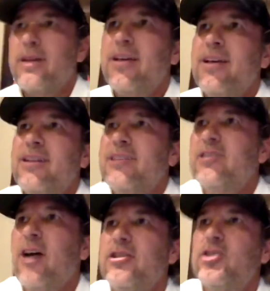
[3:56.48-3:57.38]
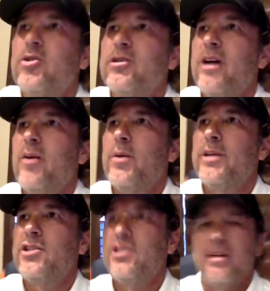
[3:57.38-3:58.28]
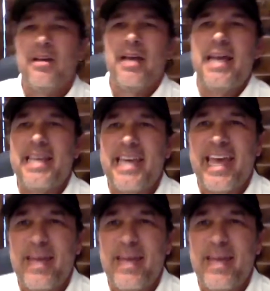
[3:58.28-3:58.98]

a sausage croissant, and it came with